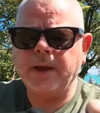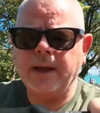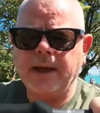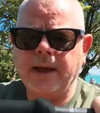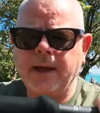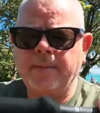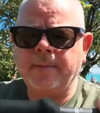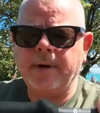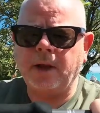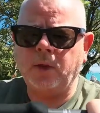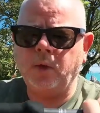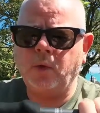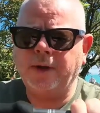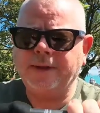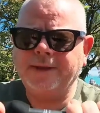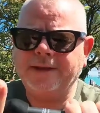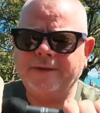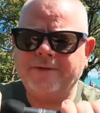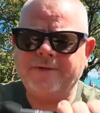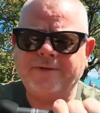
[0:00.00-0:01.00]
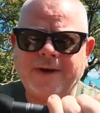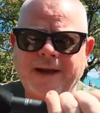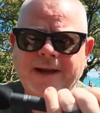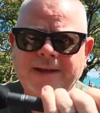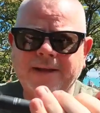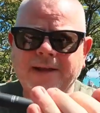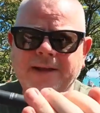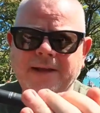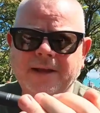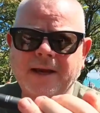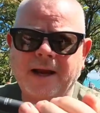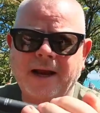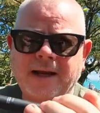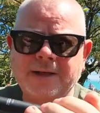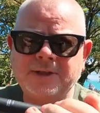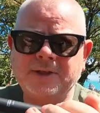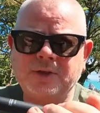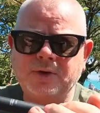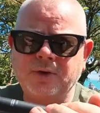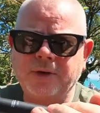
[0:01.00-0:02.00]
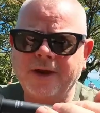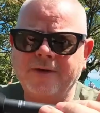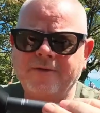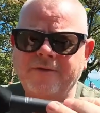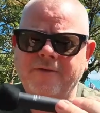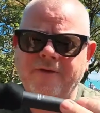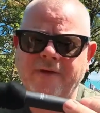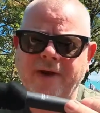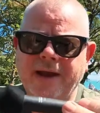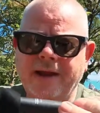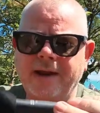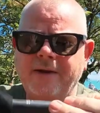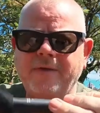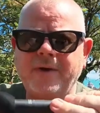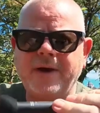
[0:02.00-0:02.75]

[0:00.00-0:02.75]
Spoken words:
although I did find that your hands do get very,